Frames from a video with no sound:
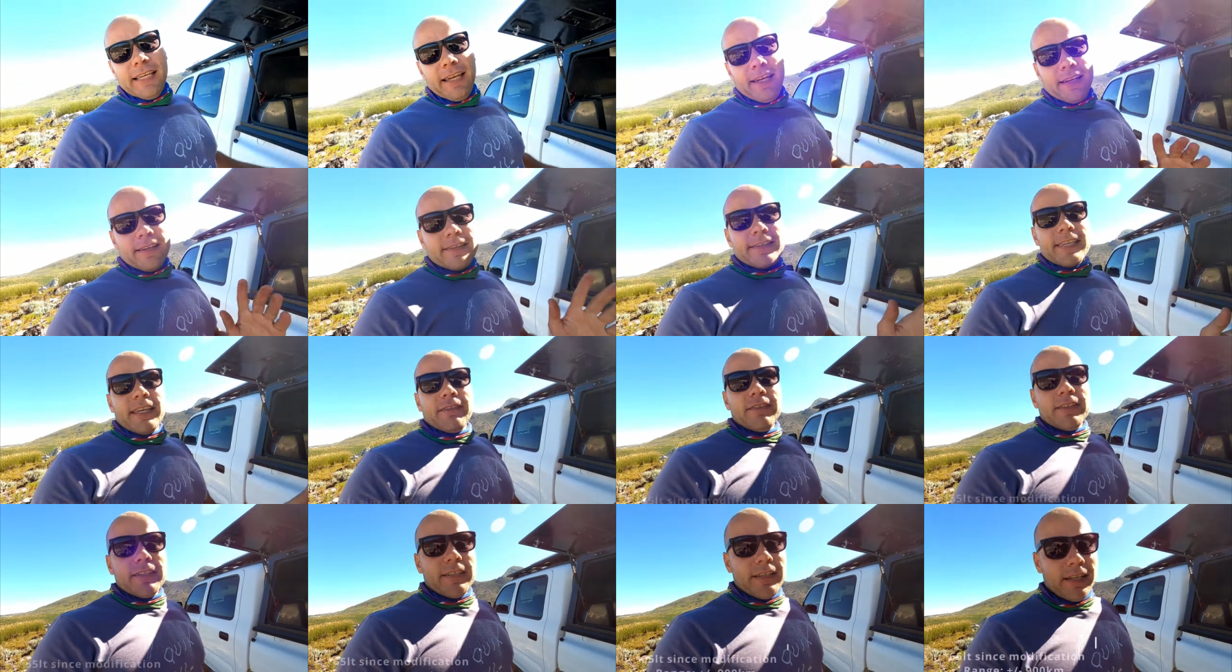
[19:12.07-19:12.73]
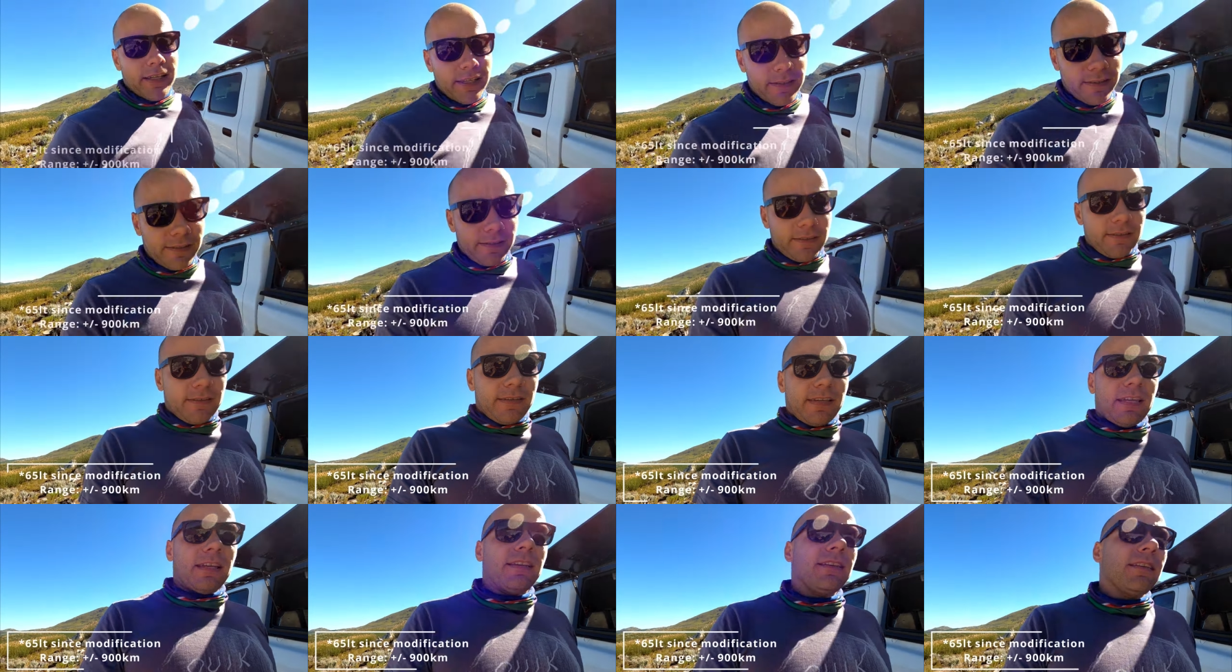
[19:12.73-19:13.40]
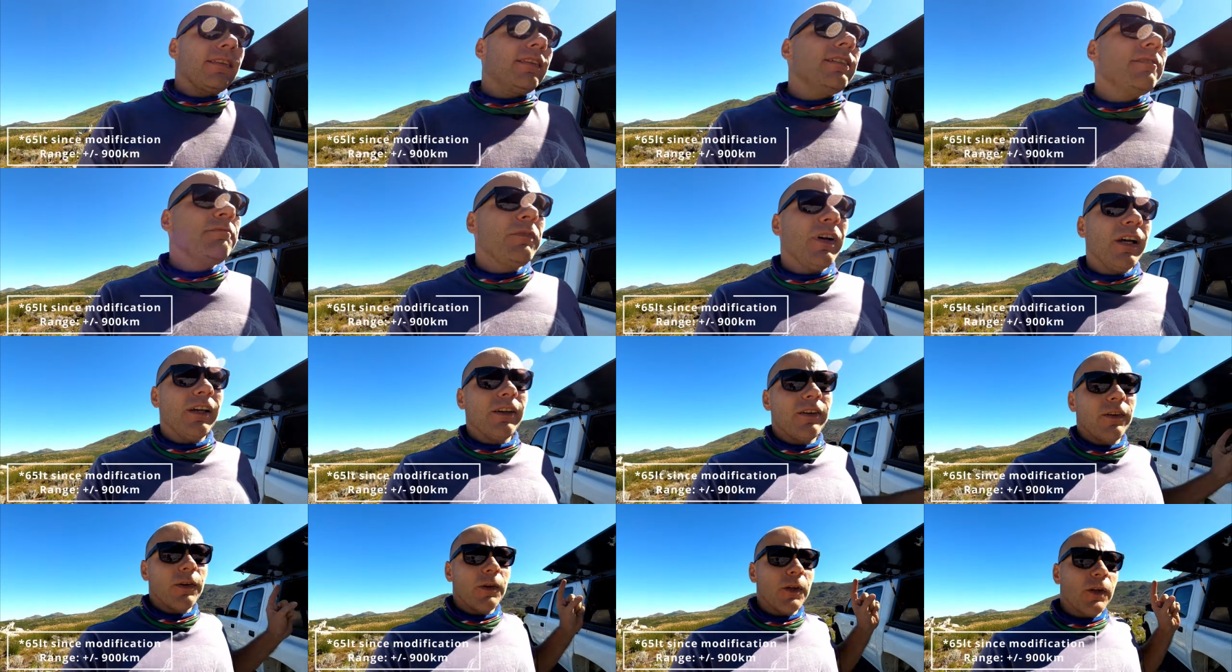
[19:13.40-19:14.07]
tank, 70 liters. I think
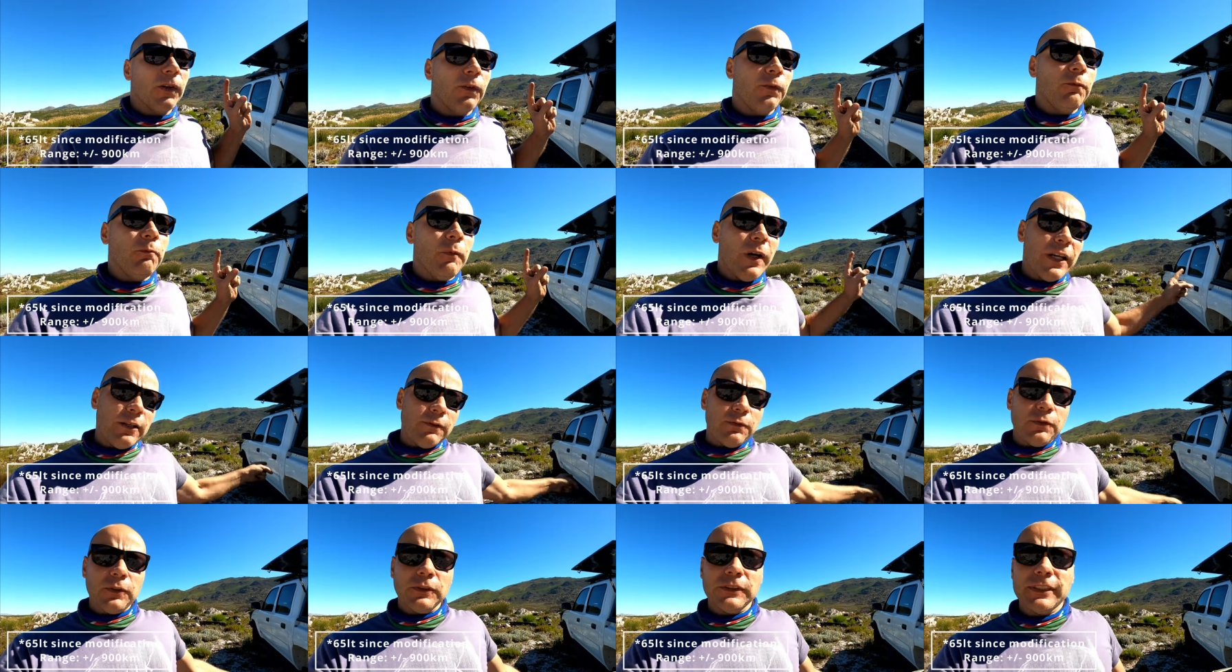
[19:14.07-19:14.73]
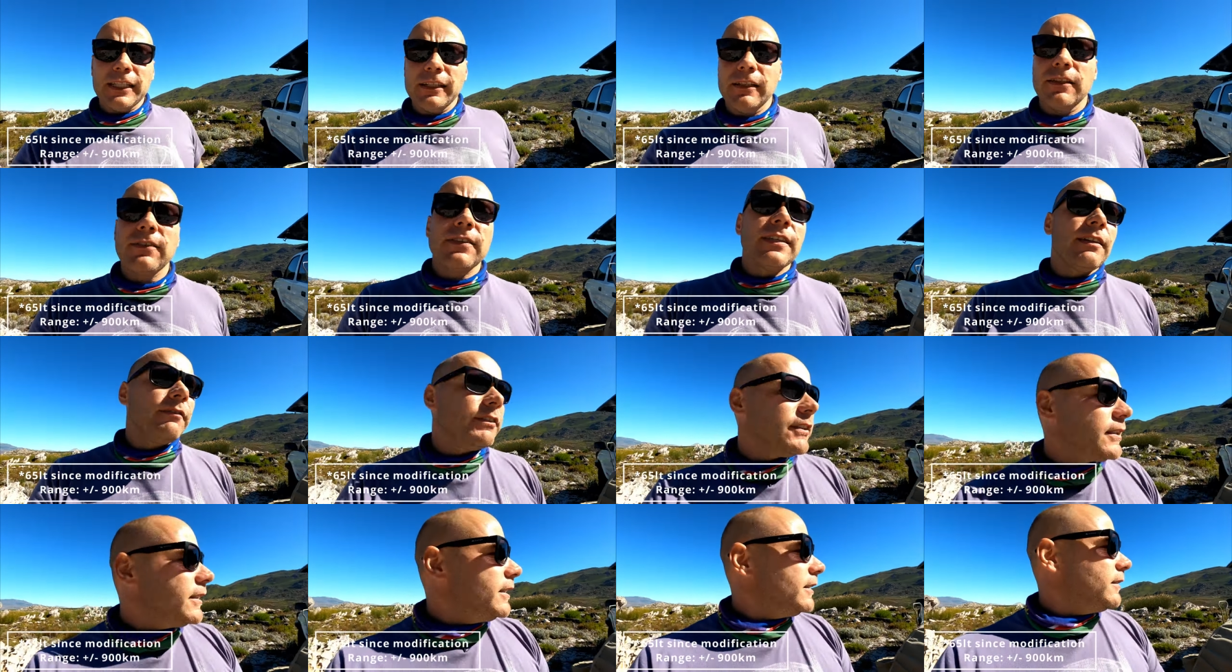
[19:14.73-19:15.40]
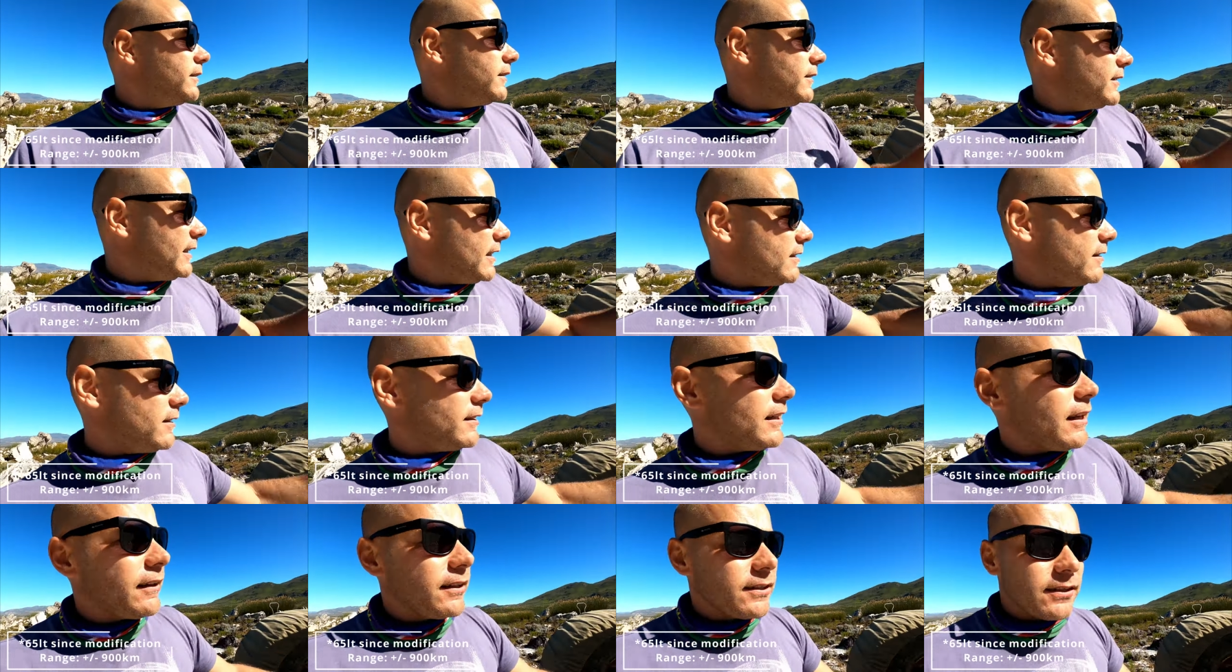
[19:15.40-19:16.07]
my main fuel tank is 70 liters.
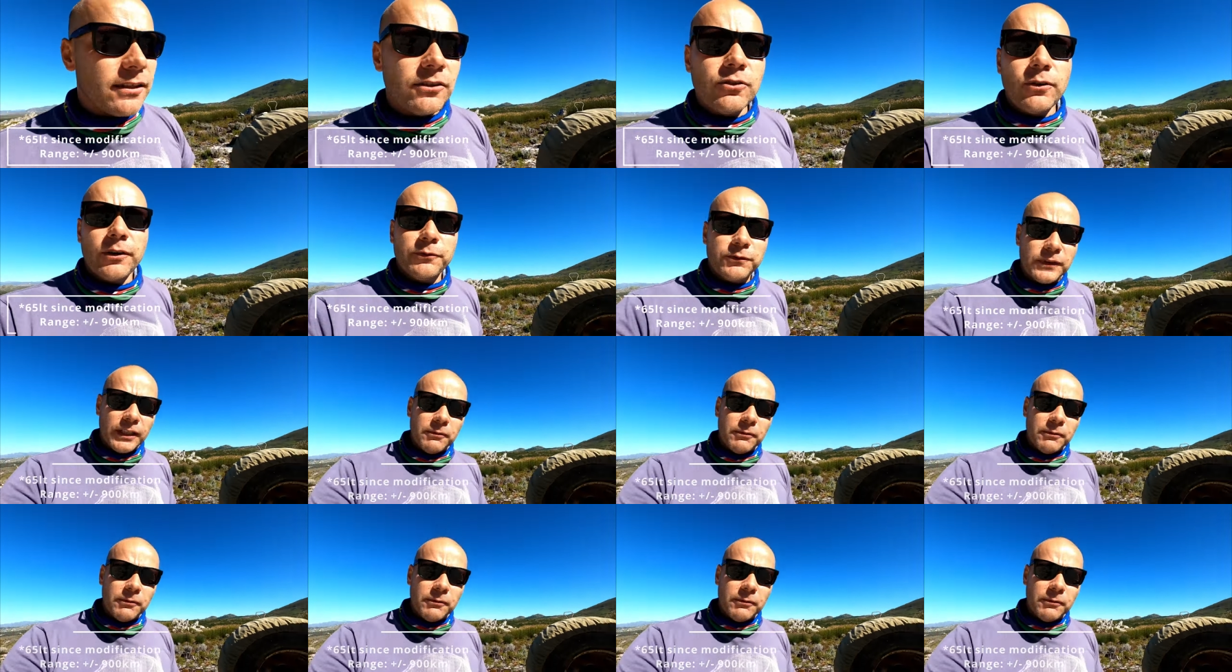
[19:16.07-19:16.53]
That's another, so I've